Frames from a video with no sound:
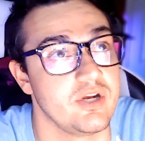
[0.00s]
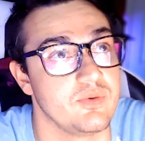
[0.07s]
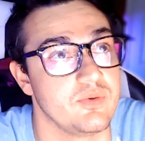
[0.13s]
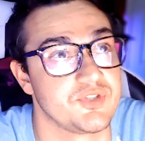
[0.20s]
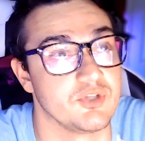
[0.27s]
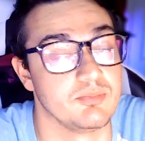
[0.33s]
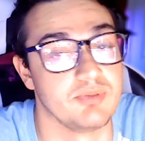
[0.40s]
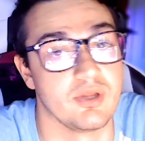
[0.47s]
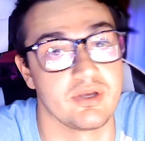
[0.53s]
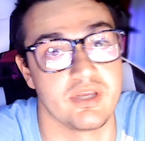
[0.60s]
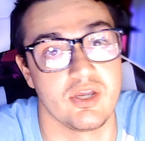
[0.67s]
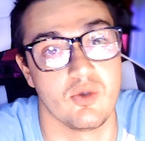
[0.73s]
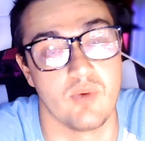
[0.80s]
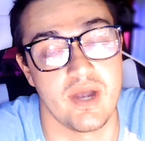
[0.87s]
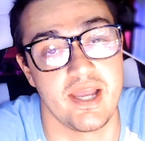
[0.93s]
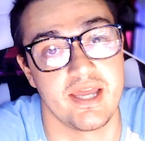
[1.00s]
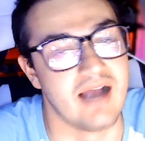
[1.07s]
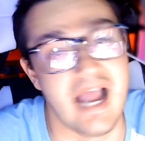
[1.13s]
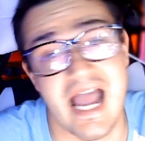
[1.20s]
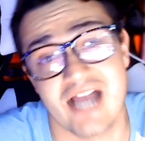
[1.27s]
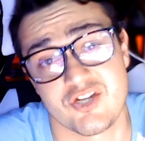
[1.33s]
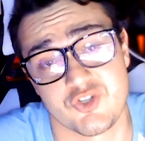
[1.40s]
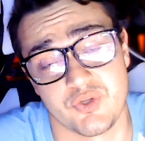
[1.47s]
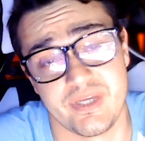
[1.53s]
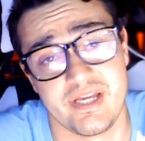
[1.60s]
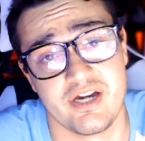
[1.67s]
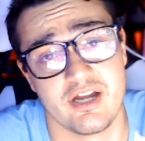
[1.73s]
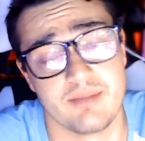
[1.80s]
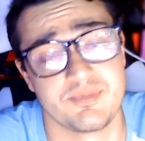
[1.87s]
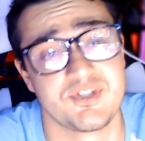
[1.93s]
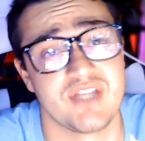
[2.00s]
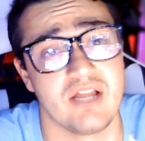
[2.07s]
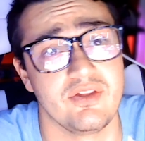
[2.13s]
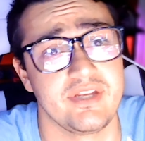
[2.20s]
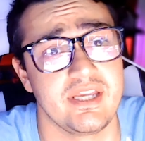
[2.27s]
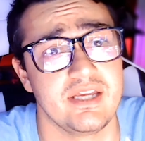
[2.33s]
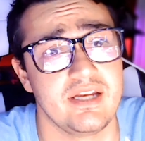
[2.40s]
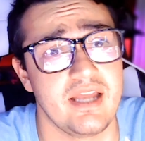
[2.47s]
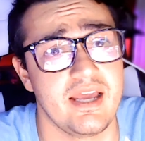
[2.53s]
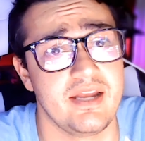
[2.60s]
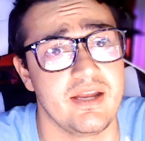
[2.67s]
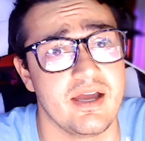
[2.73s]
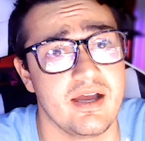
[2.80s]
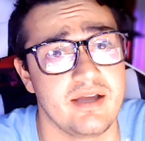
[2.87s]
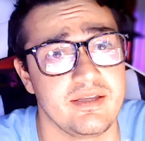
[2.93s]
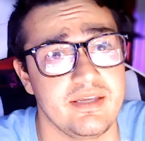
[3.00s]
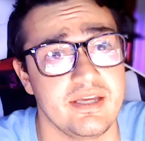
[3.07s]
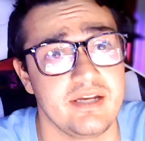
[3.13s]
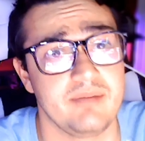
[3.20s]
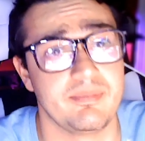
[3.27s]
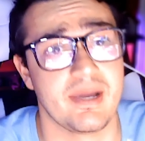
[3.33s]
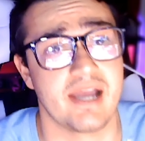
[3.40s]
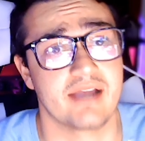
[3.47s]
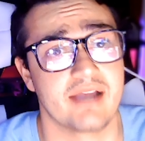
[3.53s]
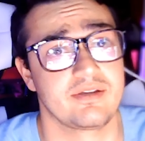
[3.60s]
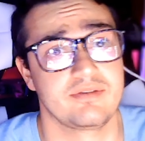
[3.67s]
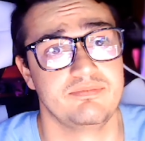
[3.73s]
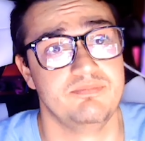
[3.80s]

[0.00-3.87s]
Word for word: It was still plugging away. I actually ended up selling it and getting back